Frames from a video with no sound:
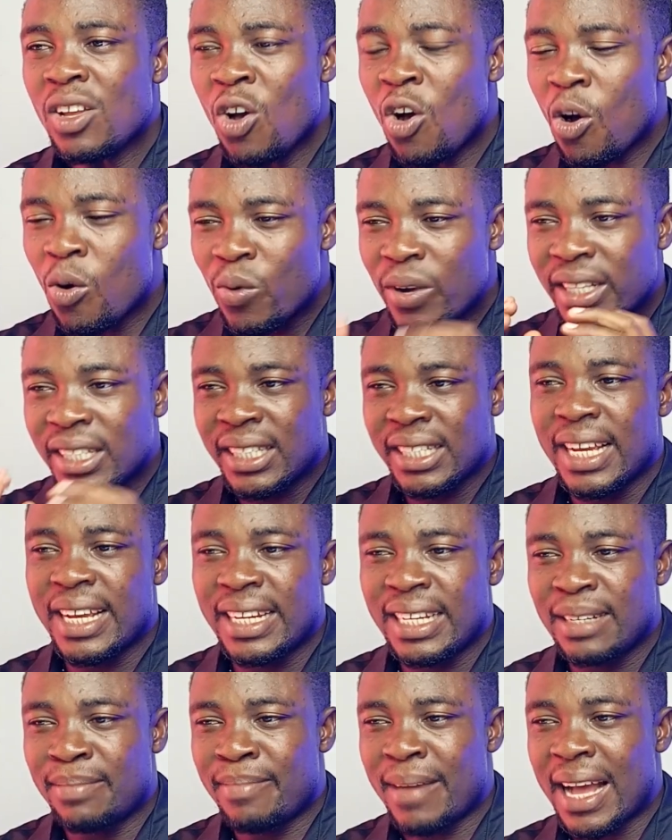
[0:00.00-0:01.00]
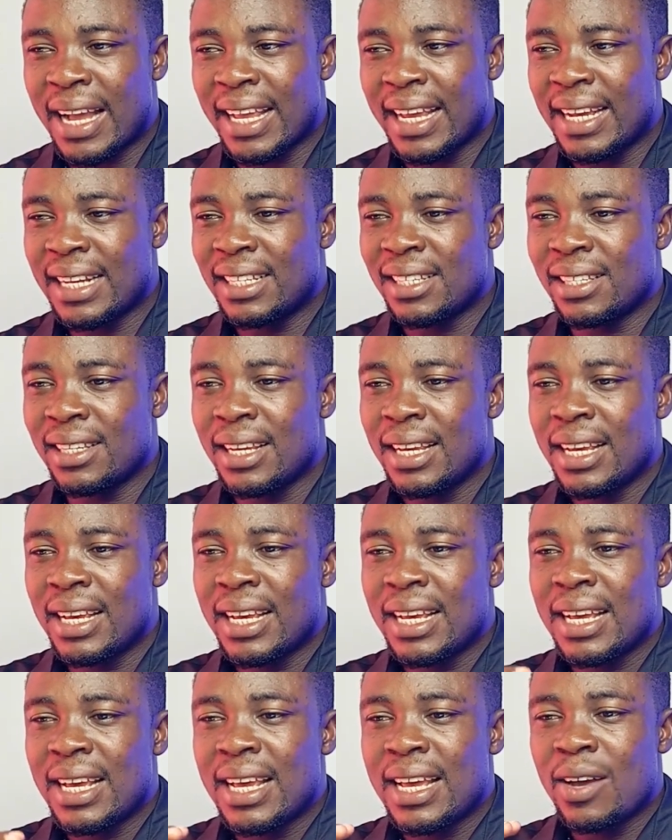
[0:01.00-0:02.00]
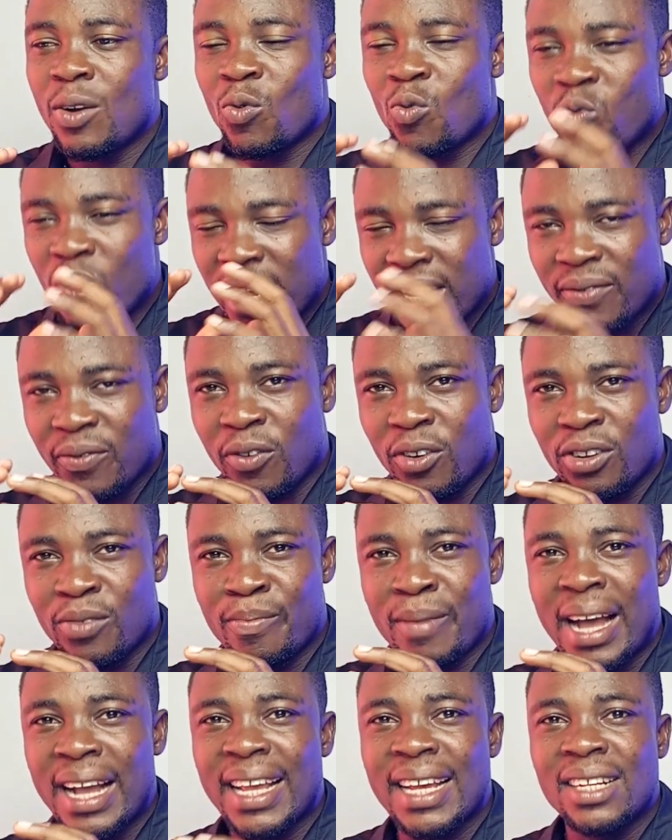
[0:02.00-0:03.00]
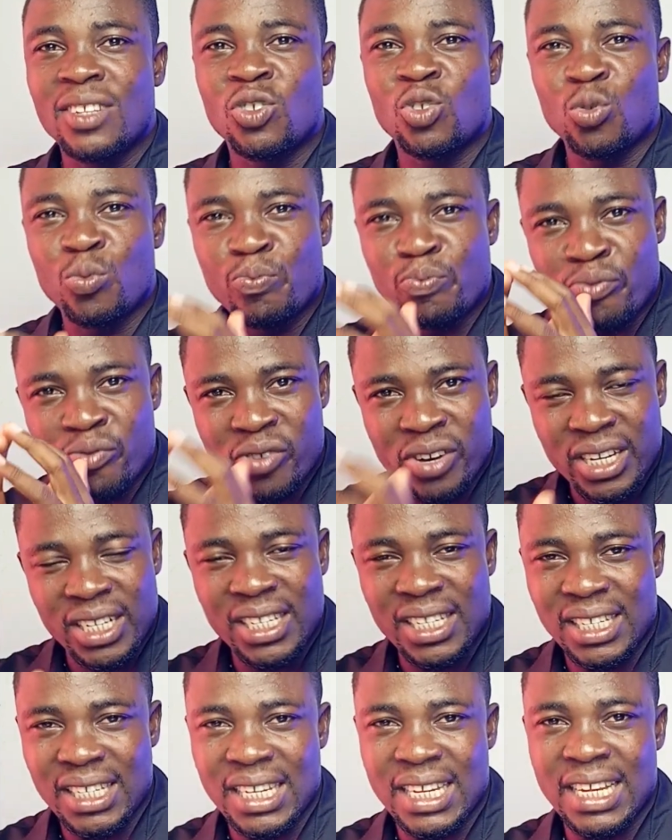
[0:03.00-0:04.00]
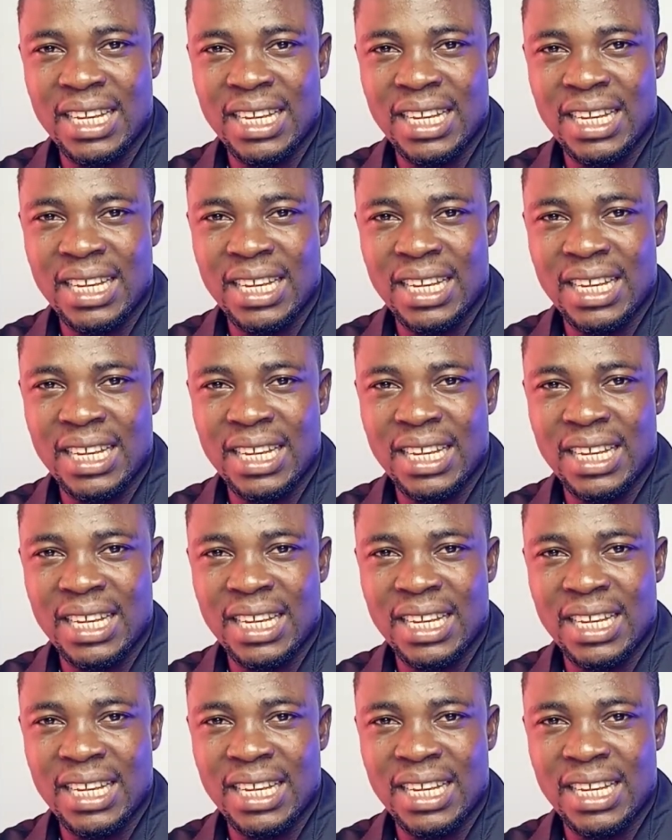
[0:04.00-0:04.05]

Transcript: Always stay in the market. Wait for the market to print